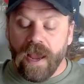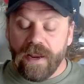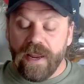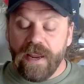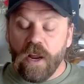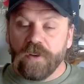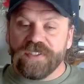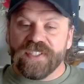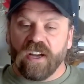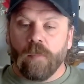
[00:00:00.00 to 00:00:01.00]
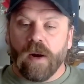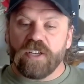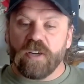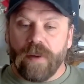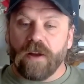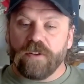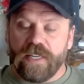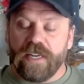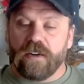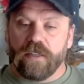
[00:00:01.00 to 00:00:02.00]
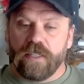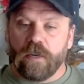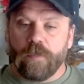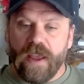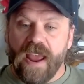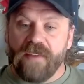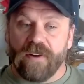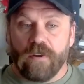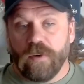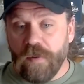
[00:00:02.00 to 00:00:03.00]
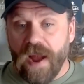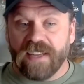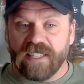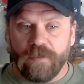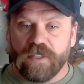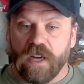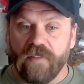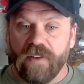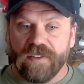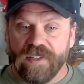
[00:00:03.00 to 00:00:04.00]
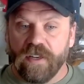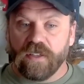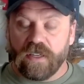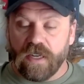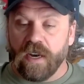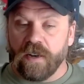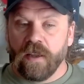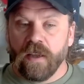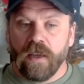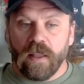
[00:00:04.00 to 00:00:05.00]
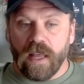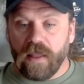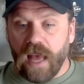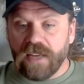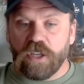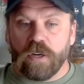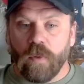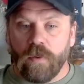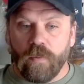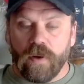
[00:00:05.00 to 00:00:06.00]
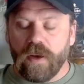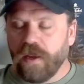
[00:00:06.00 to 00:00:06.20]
And he knows so much about deer and deer behavior. And when you ask him, it's obvious. He knows a ton. Like last year when,